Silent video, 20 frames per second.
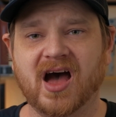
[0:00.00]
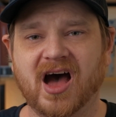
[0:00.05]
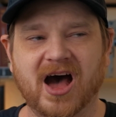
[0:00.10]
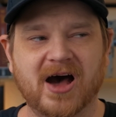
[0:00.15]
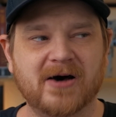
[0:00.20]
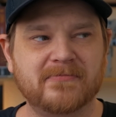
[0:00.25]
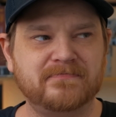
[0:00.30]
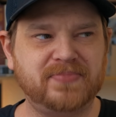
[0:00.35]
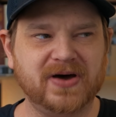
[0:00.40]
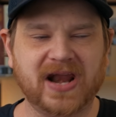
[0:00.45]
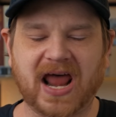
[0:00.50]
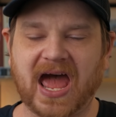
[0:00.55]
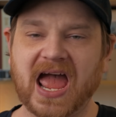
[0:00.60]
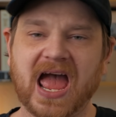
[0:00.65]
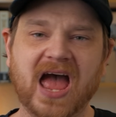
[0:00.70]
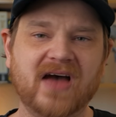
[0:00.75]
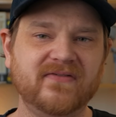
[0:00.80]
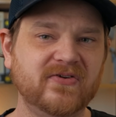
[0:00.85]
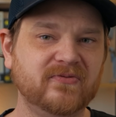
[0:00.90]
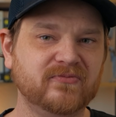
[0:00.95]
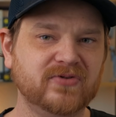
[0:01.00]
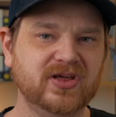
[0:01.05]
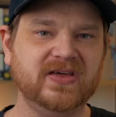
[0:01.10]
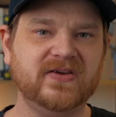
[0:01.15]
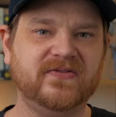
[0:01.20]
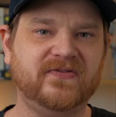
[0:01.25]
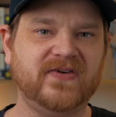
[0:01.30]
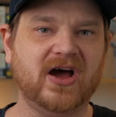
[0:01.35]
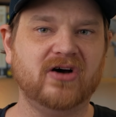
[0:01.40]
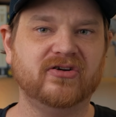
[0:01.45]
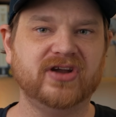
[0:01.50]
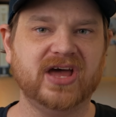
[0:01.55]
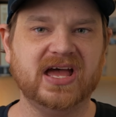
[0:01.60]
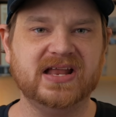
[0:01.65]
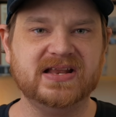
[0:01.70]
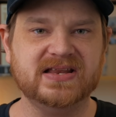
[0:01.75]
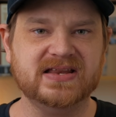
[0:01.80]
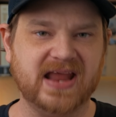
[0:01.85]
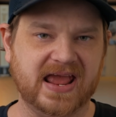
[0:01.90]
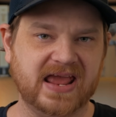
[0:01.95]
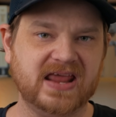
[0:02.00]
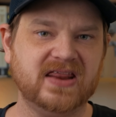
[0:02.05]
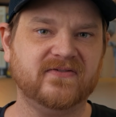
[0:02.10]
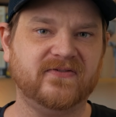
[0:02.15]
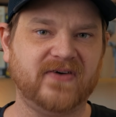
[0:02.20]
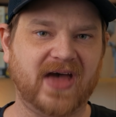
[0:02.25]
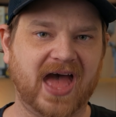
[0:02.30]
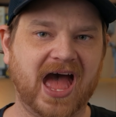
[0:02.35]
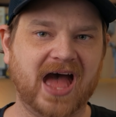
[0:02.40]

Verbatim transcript: uh, but I haven't really found a native